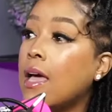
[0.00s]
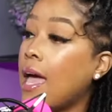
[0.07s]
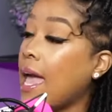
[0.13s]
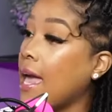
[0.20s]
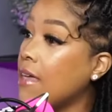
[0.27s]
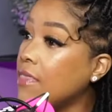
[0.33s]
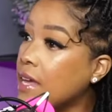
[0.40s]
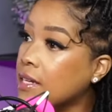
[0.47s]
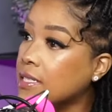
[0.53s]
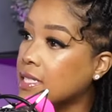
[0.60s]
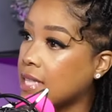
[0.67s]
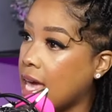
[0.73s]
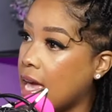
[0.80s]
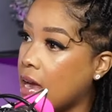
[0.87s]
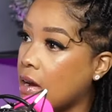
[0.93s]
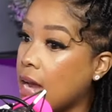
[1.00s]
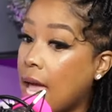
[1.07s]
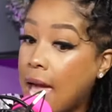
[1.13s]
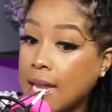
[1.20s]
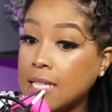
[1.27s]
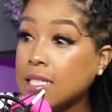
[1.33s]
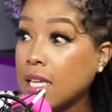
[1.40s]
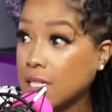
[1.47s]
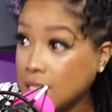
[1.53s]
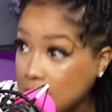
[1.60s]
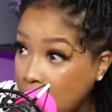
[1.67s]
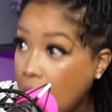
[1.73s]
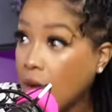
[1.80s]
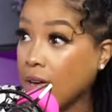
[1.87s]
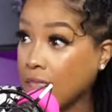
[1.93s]
and they're scared. And it's a
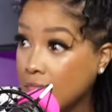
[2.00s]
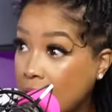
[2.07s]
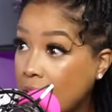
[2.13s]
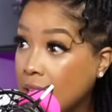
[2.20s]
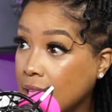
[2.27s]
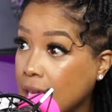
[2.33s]
scary thing.